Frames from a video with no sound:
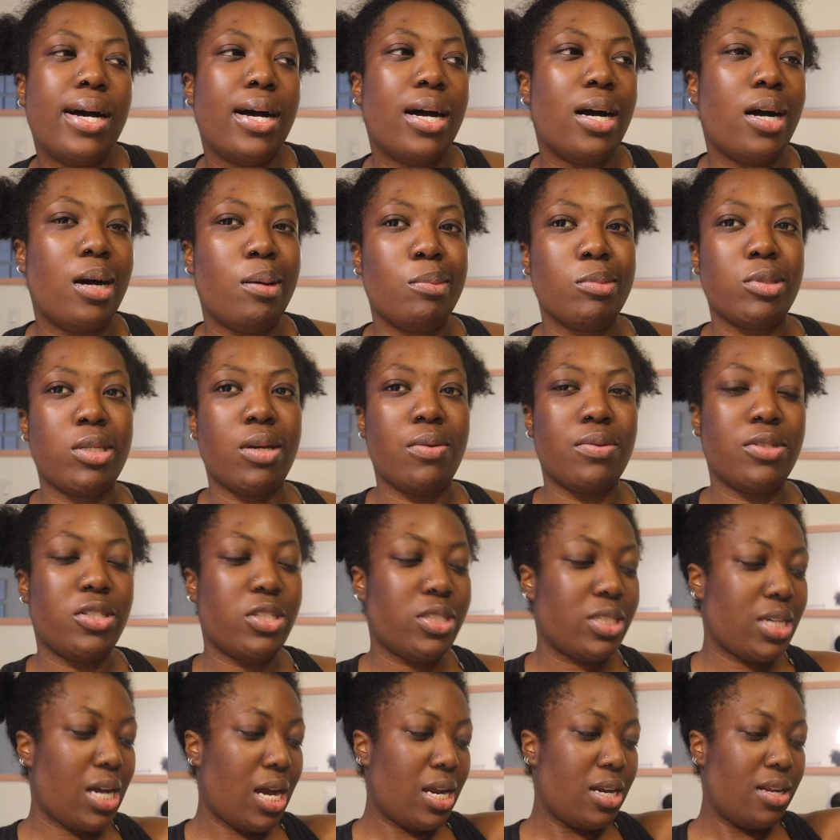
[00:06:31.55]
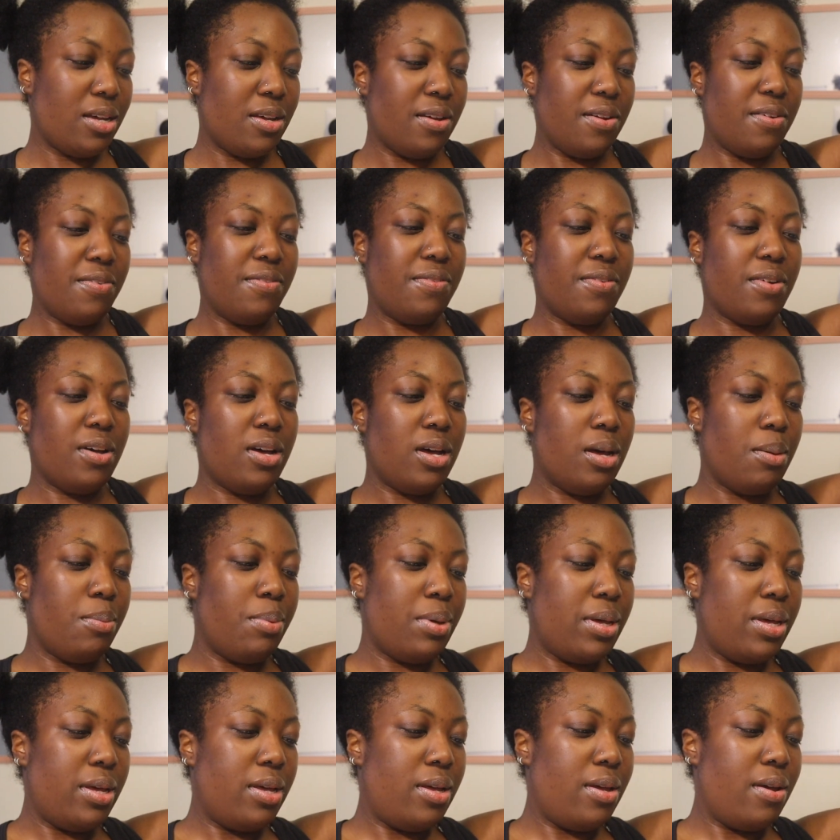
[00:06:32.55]
So I was just kind of a
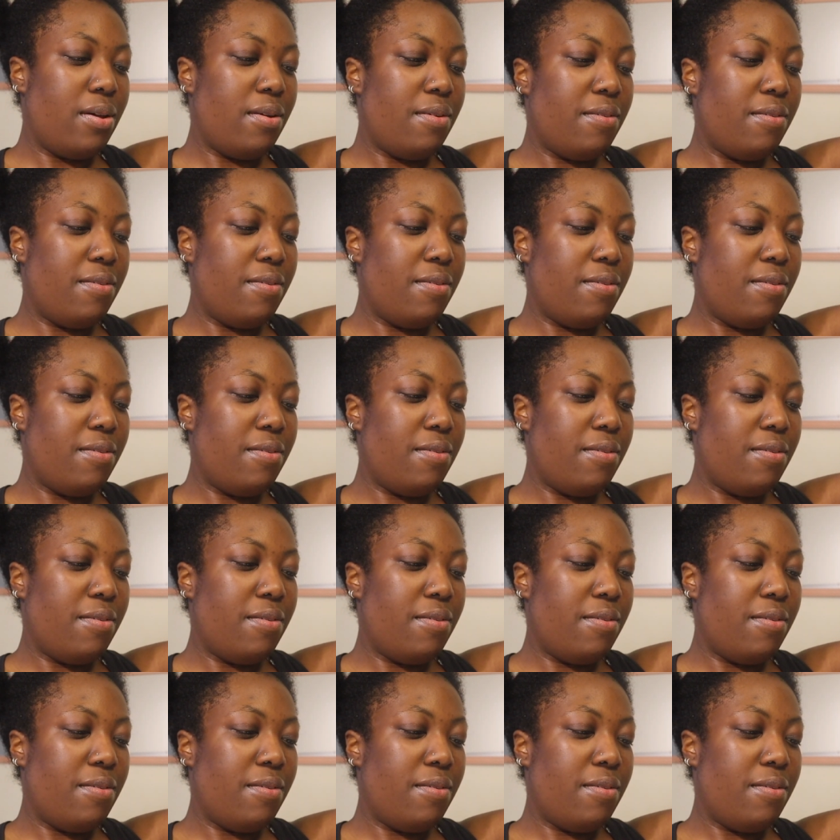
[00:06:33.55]
bit